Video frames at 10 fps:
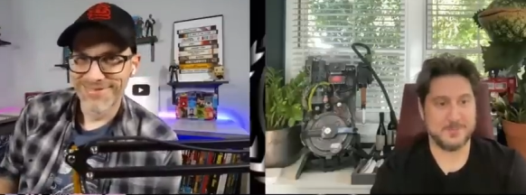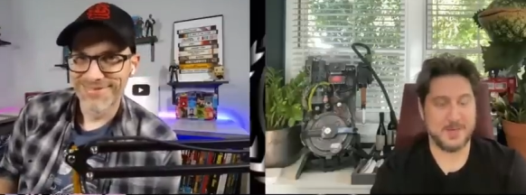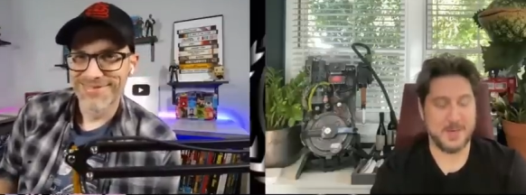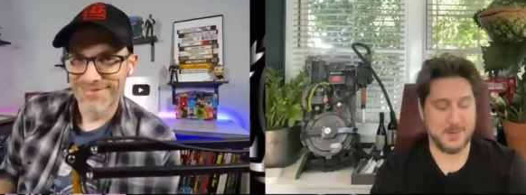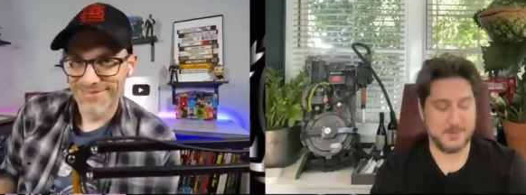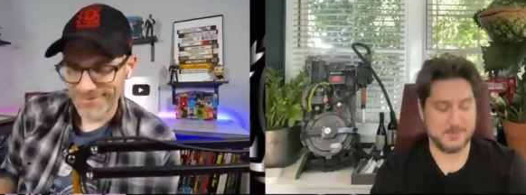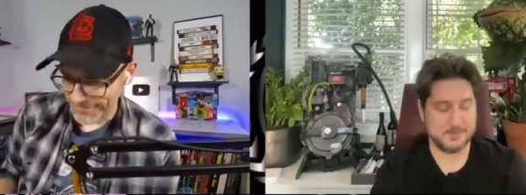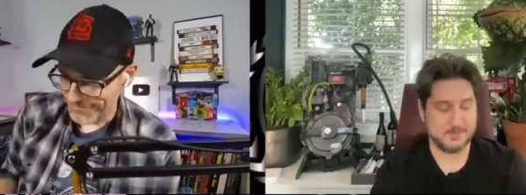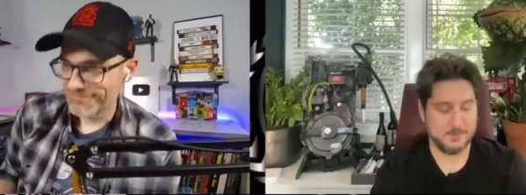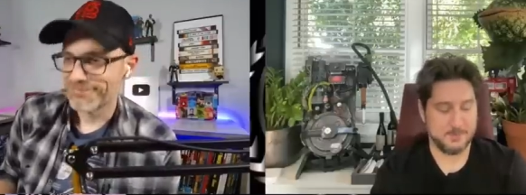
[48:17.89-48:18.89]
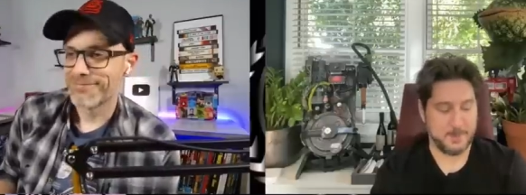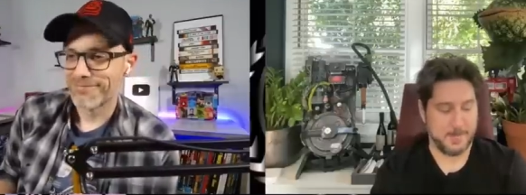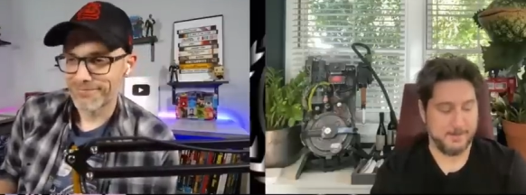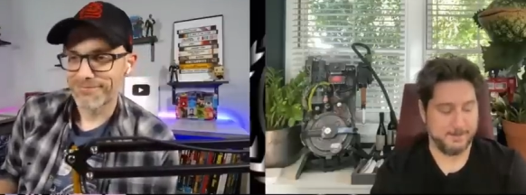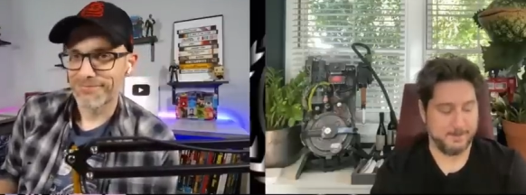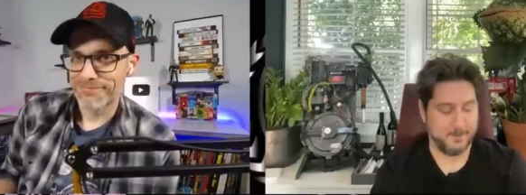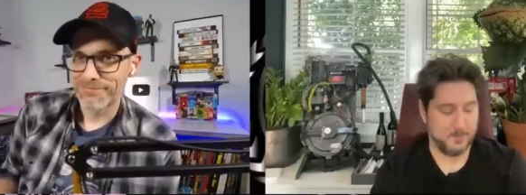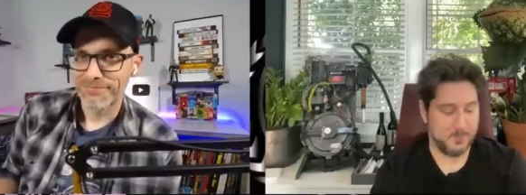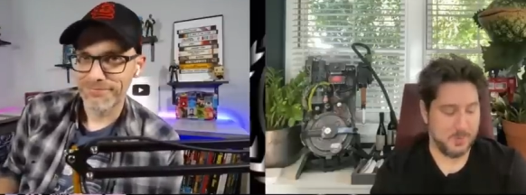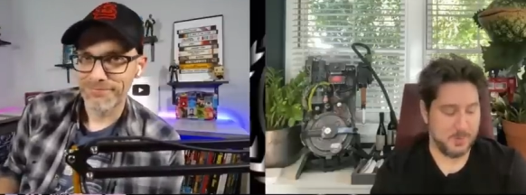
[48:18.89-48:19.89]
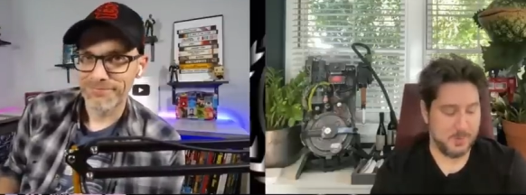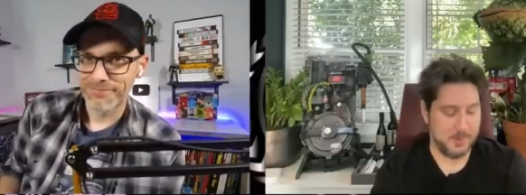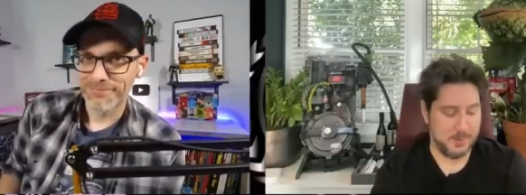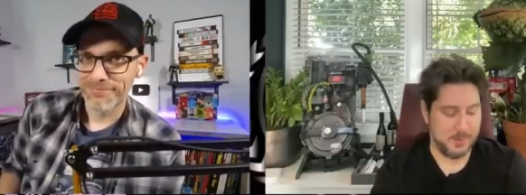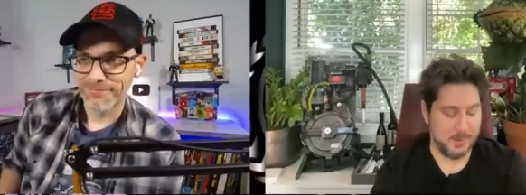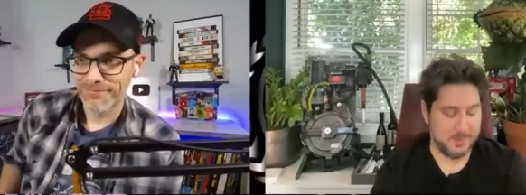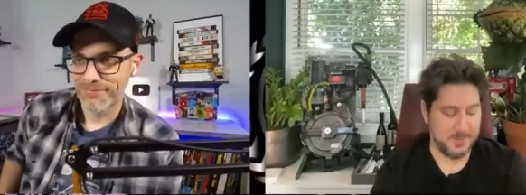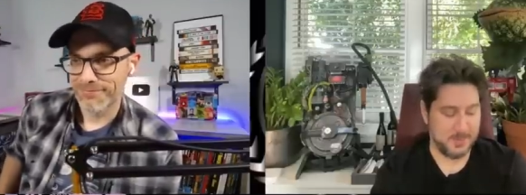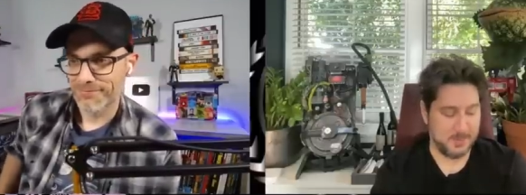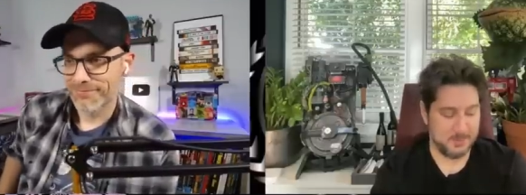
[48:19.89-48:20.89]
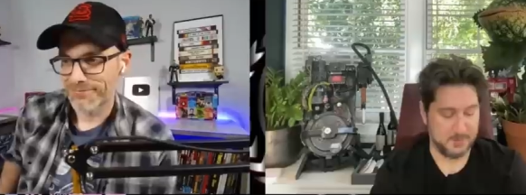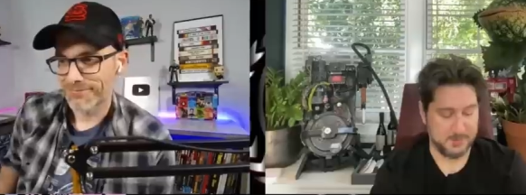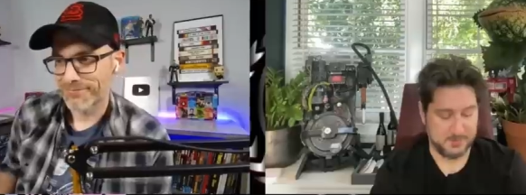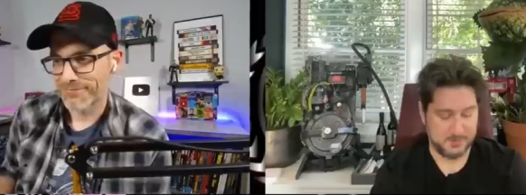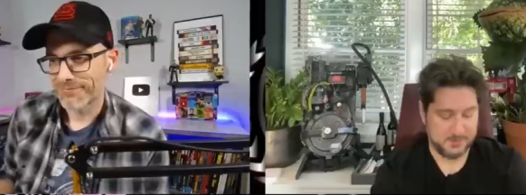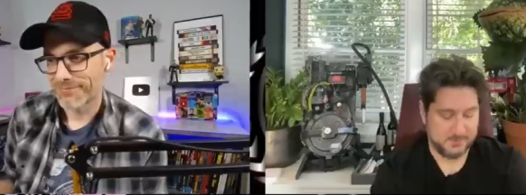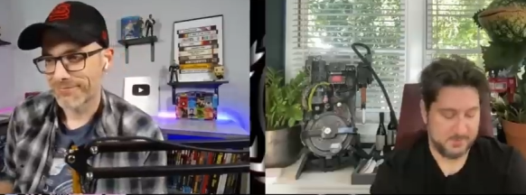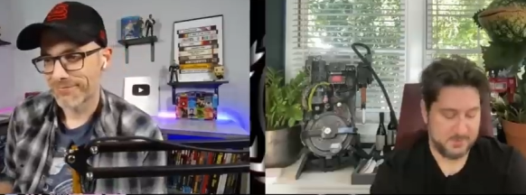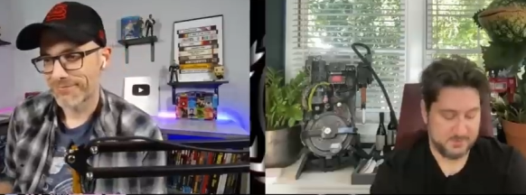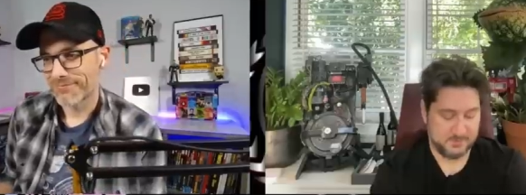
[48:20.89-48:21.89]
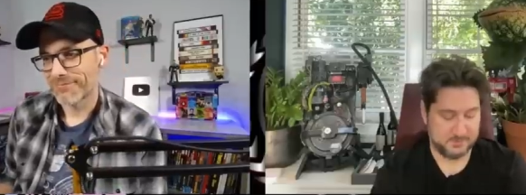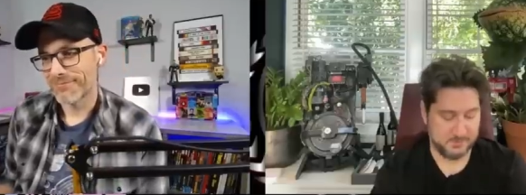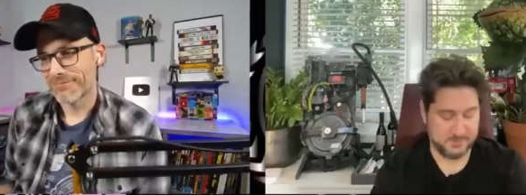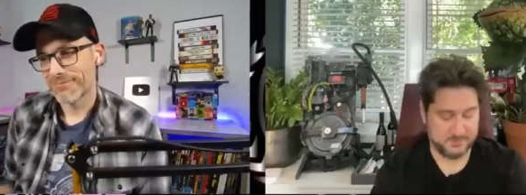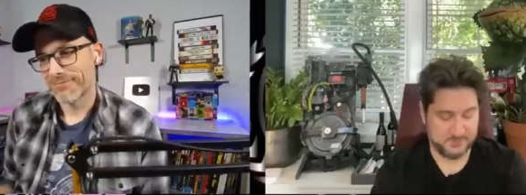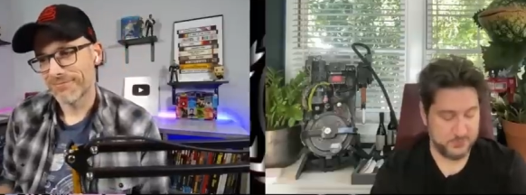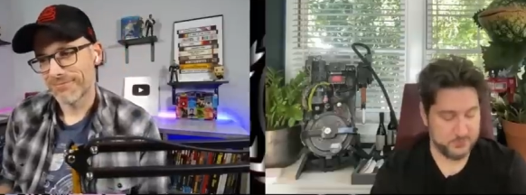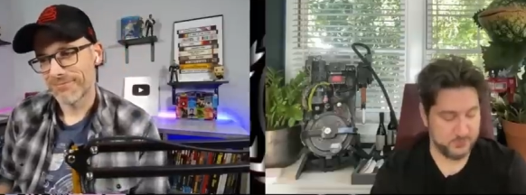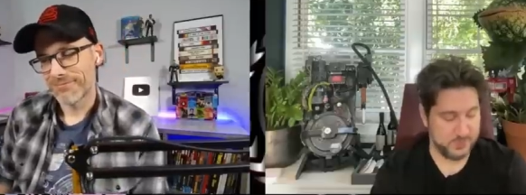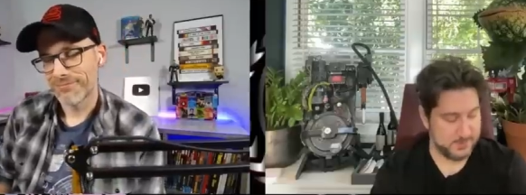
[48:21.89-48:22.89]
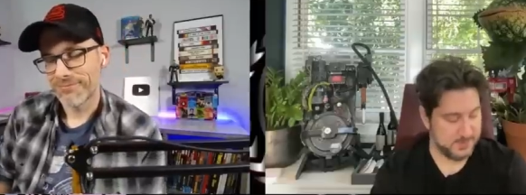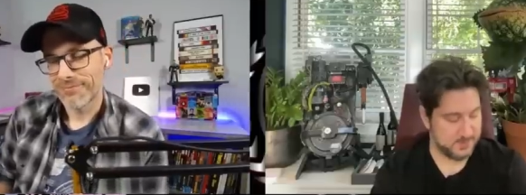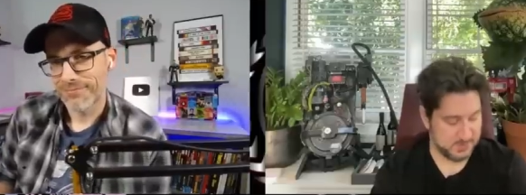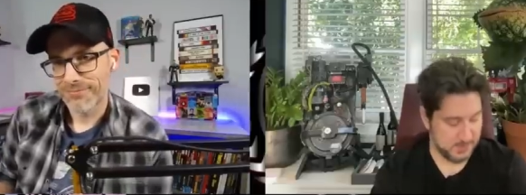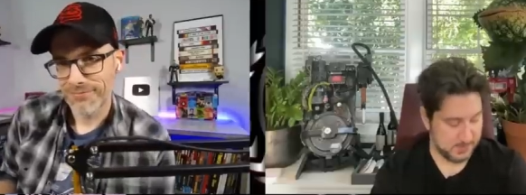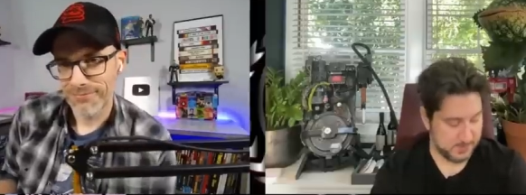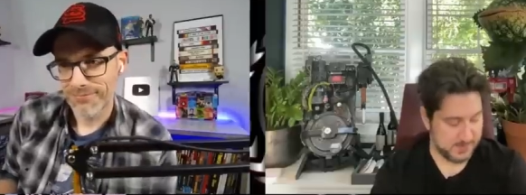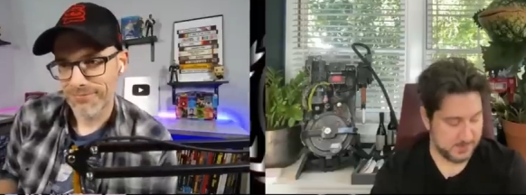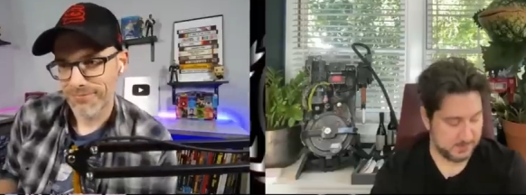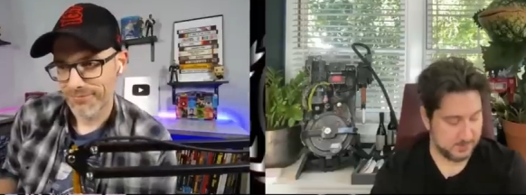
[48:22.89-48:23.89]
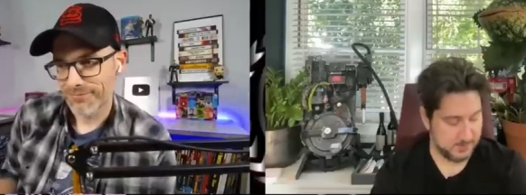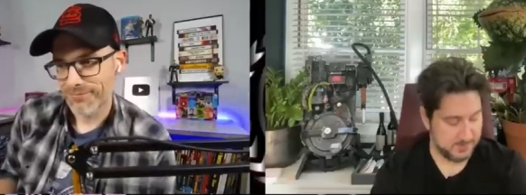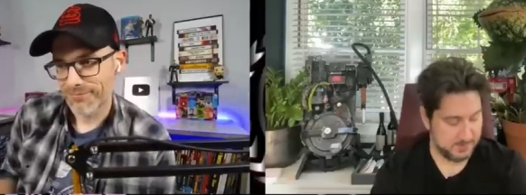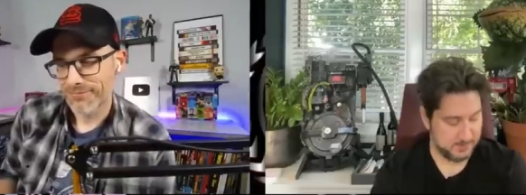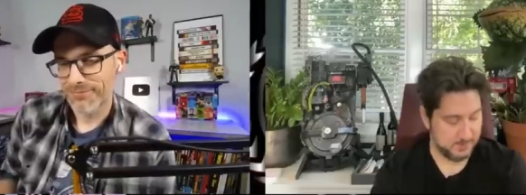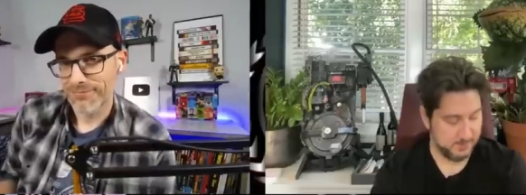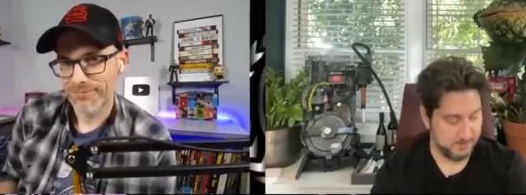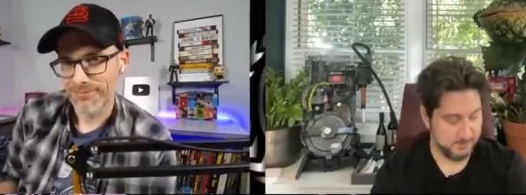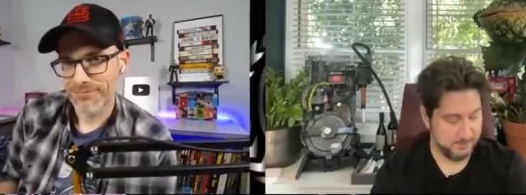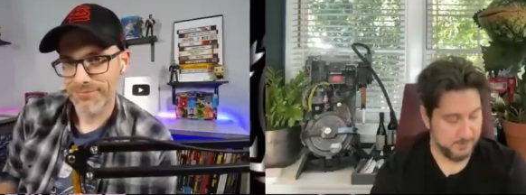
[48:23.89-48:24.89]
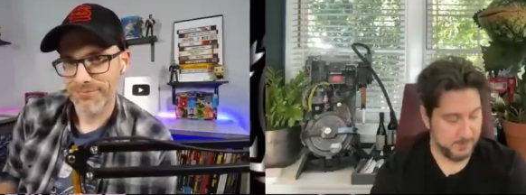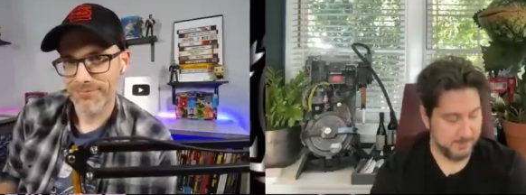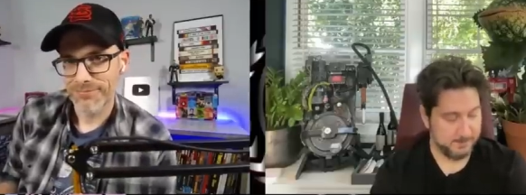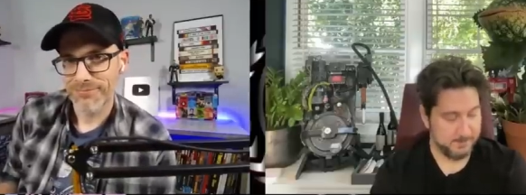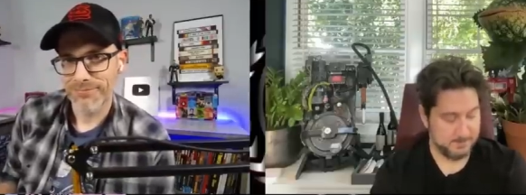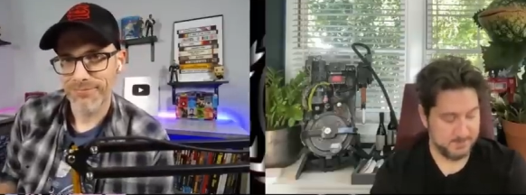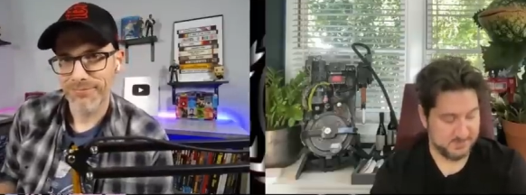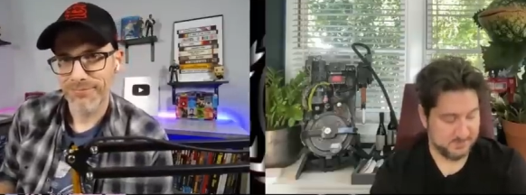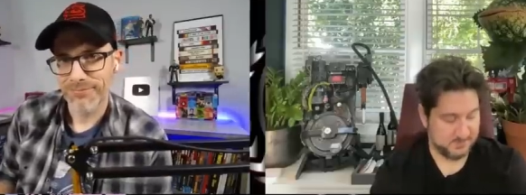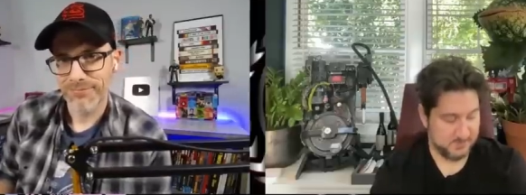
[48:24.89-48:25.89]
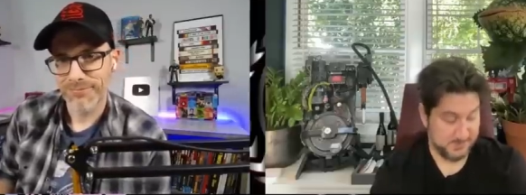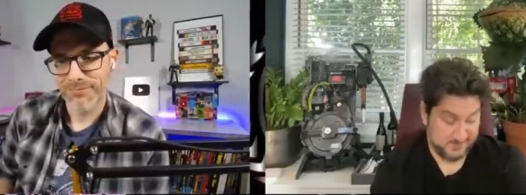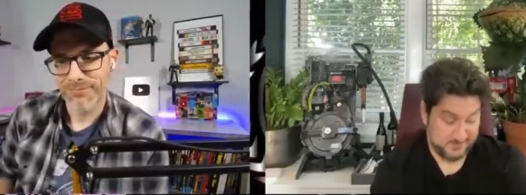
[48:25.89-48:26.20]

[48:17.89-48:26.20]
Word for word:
Speaker 1: um, I, I mean, it, it's it's it's too dreamy to talk about. I mean, it's it's